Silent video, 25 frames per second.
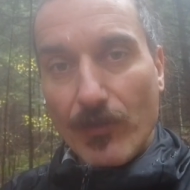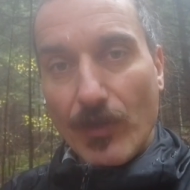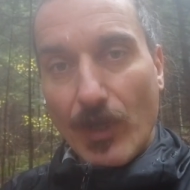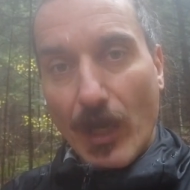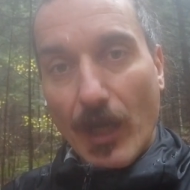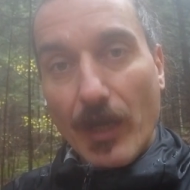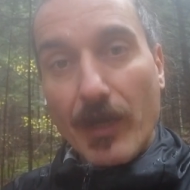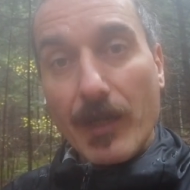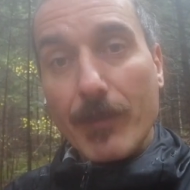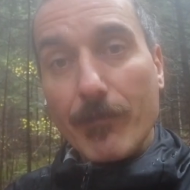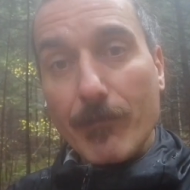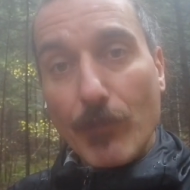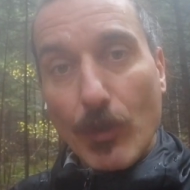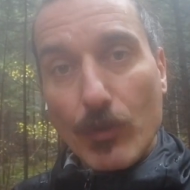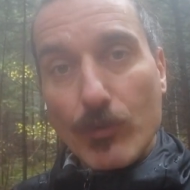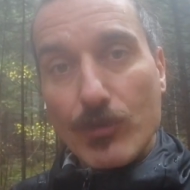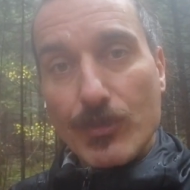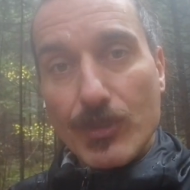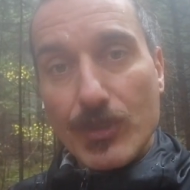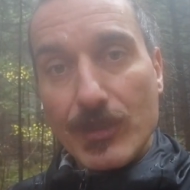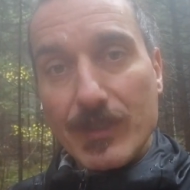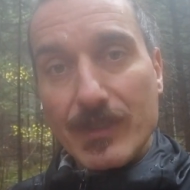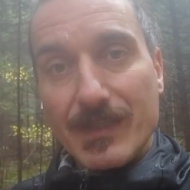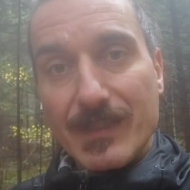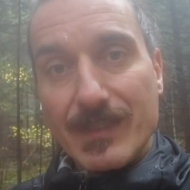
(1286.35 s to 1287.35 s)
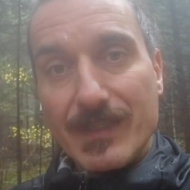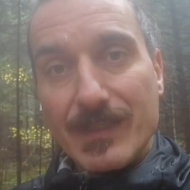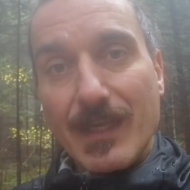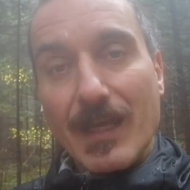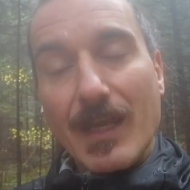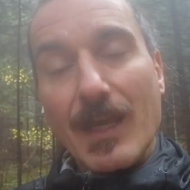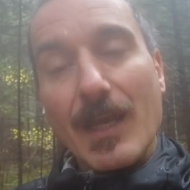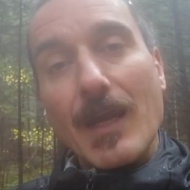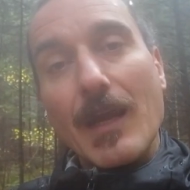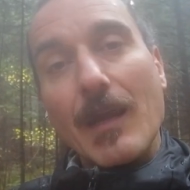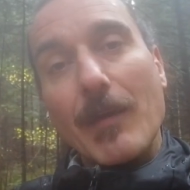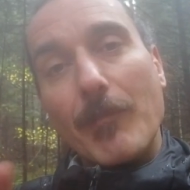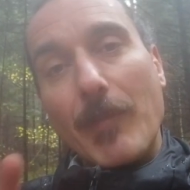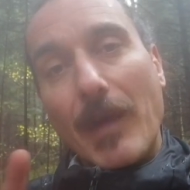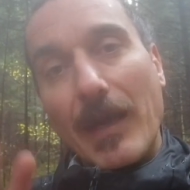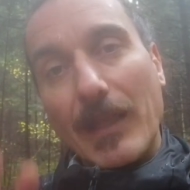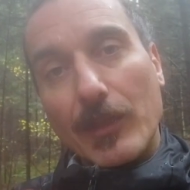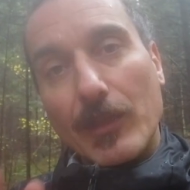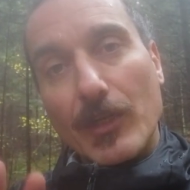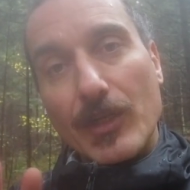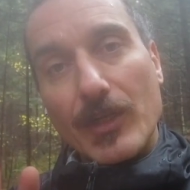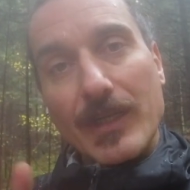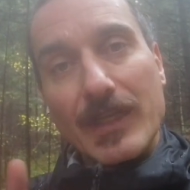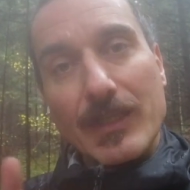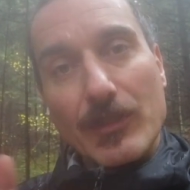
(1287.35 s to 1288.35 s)
our emotions by
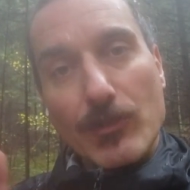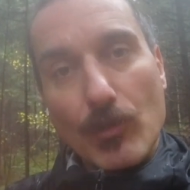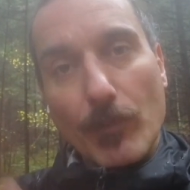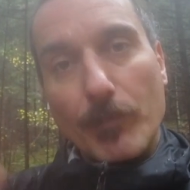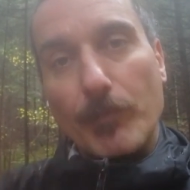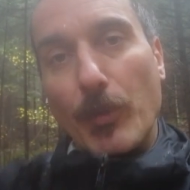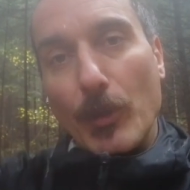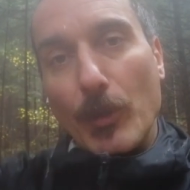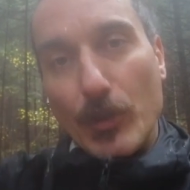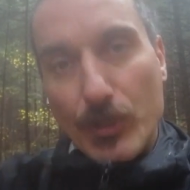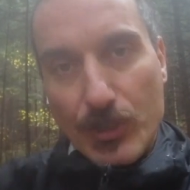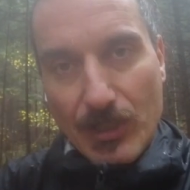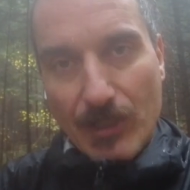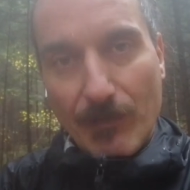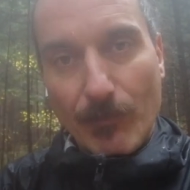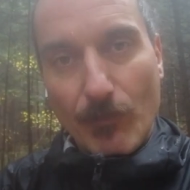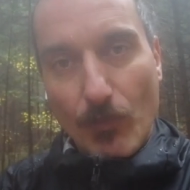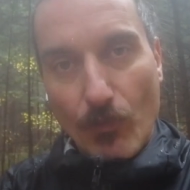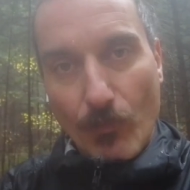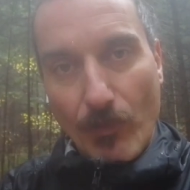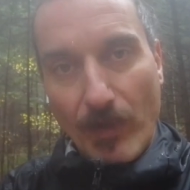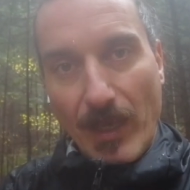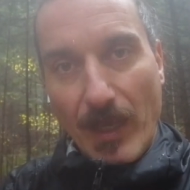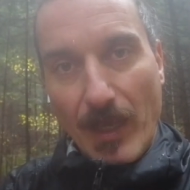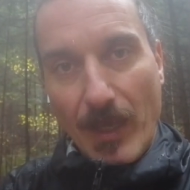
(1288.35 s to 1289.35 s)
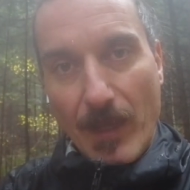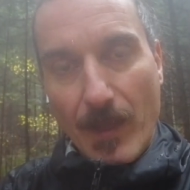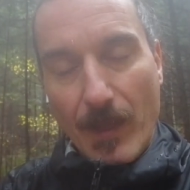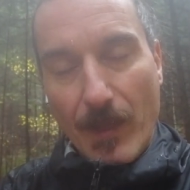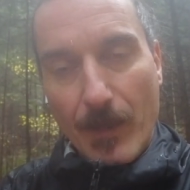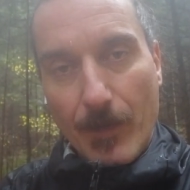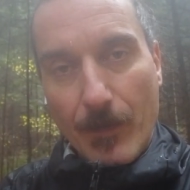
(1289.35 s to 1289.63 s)
learning to push them away,